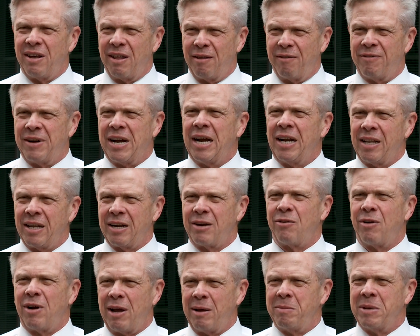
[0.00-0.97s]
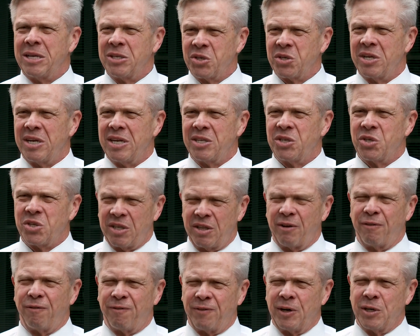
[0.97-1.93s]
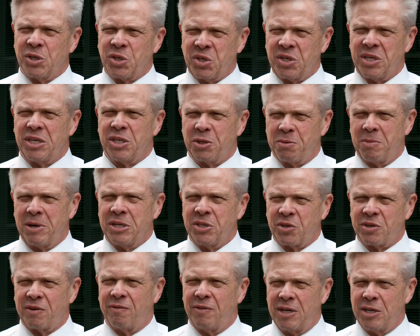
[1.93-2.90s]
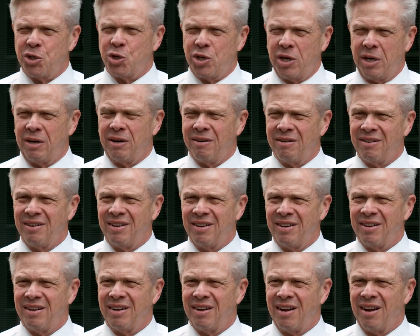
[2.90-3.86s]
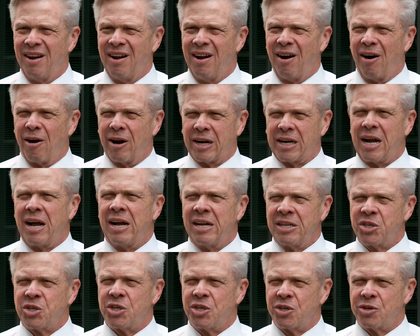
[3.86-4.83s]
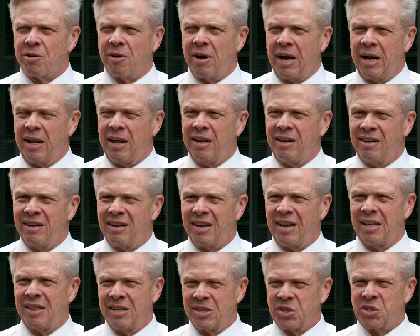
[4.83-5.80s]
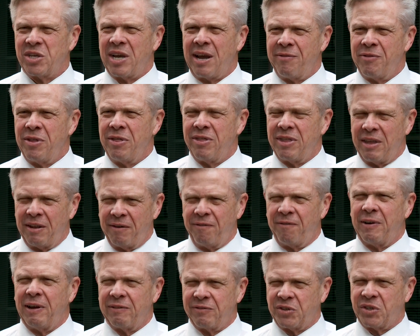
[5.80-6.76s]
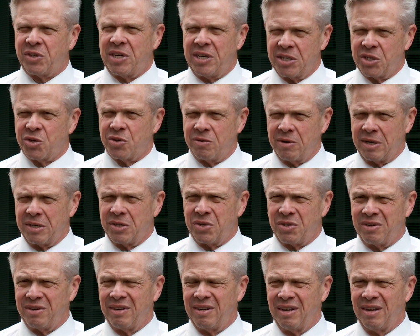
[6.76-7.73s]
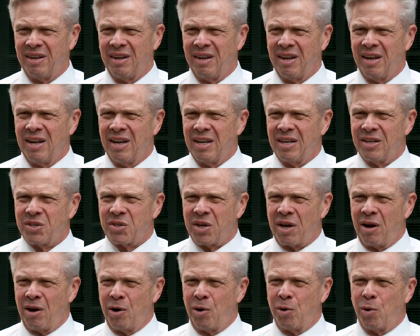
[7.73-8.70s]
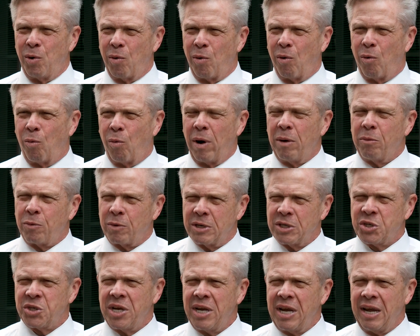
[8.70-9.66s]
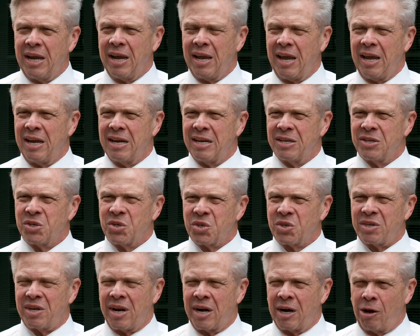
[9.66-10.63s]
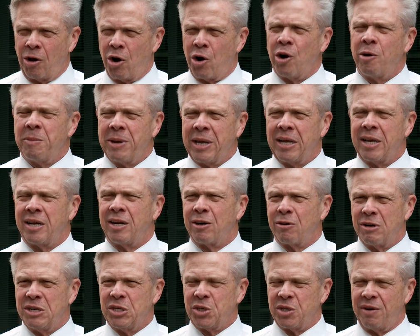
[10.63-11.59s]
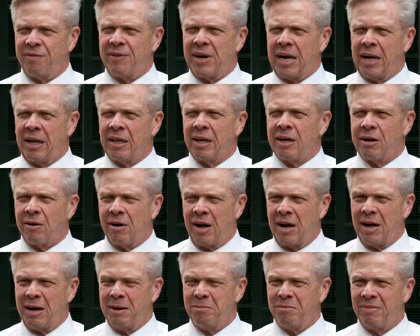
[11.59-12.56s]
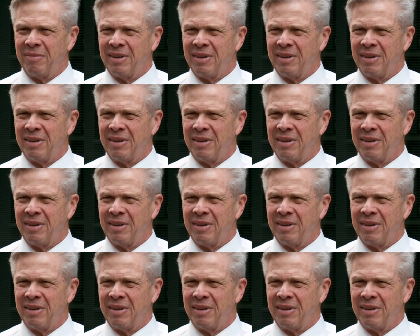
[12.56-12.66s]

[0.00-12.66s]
of the violent crime incidents in the first six months of this year are concentrated in the 7th and 5th districts. So what we're seeing is an alarming increase in violent crime,